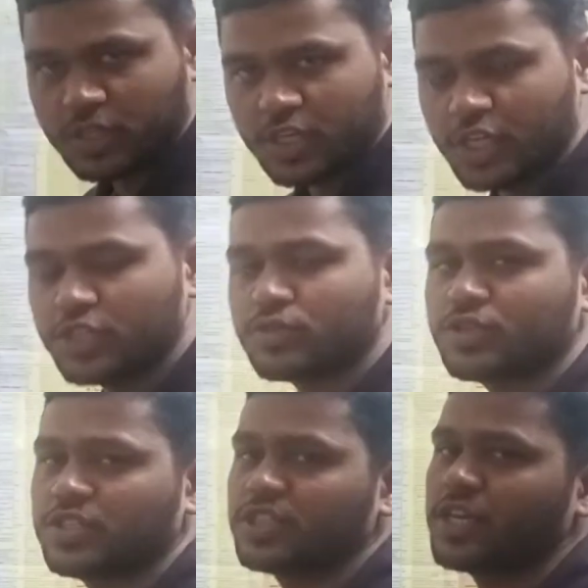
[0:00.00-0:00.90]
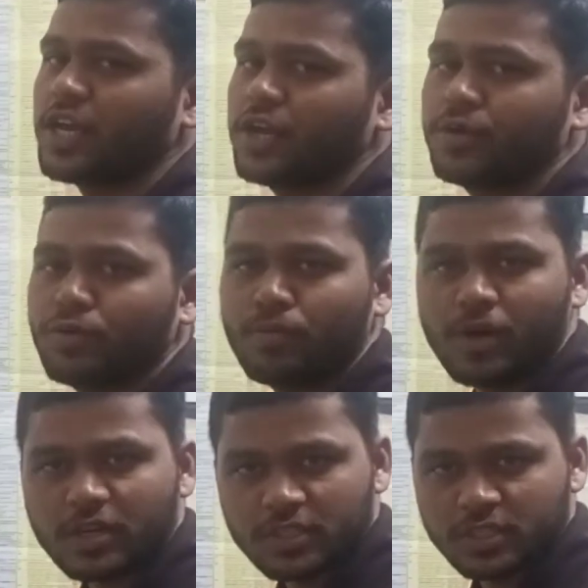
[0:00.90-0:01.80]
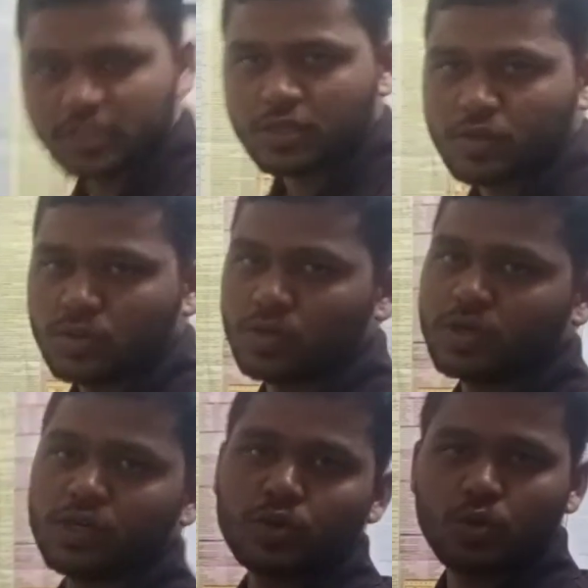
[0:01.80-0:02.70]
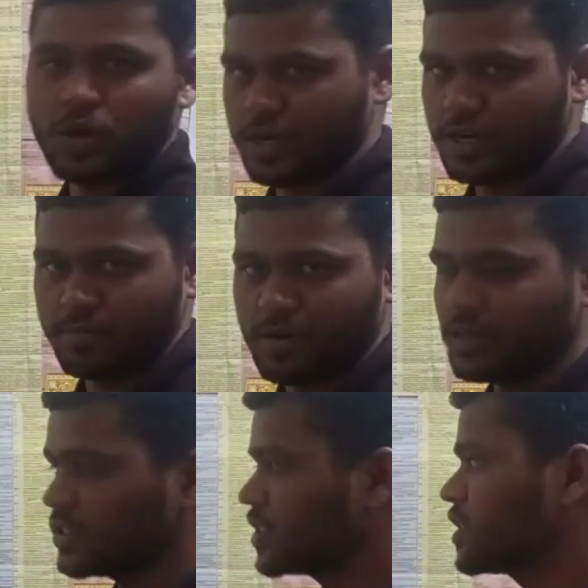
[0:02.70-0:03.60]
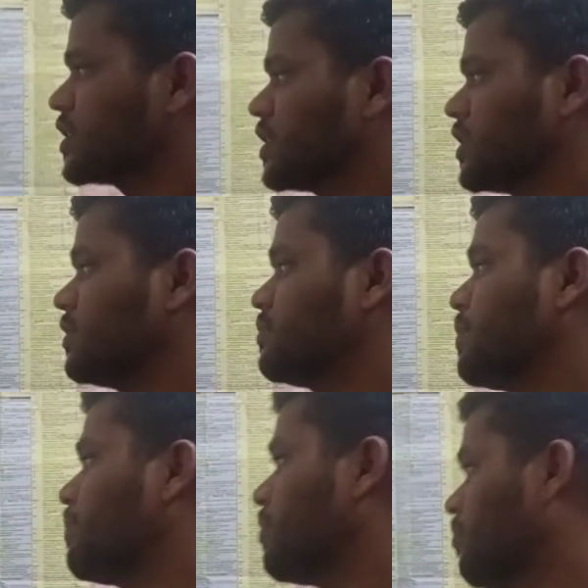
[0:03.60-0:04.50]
Each questions carry 2 marks. Total 200 marks in the paper